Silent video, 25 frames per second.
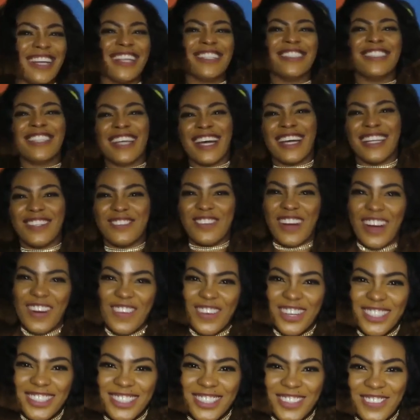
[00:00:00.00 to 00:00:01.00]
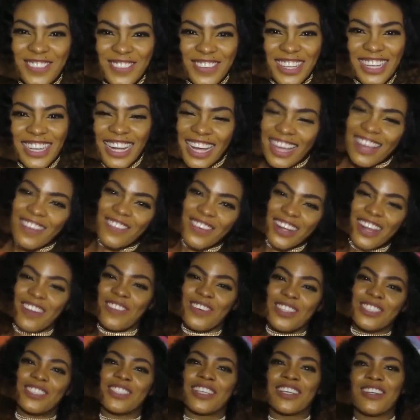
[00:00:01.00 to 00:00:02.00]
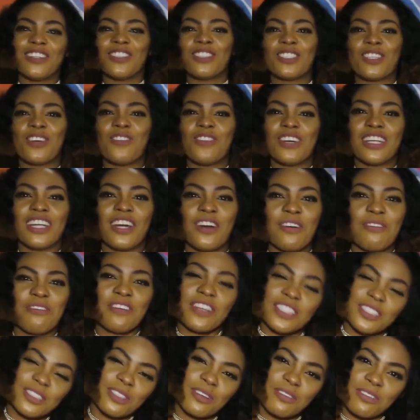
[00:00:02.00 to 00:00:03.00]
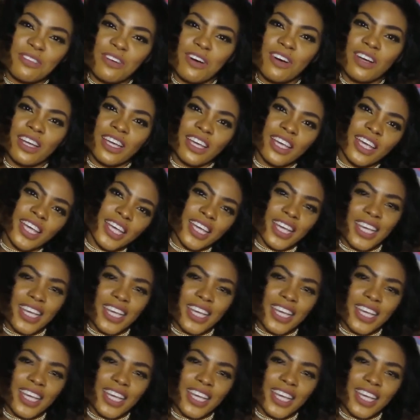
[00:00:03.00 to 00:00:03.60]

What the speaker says: the animal I want to be. Like when I want to kill somebody, I'll first of all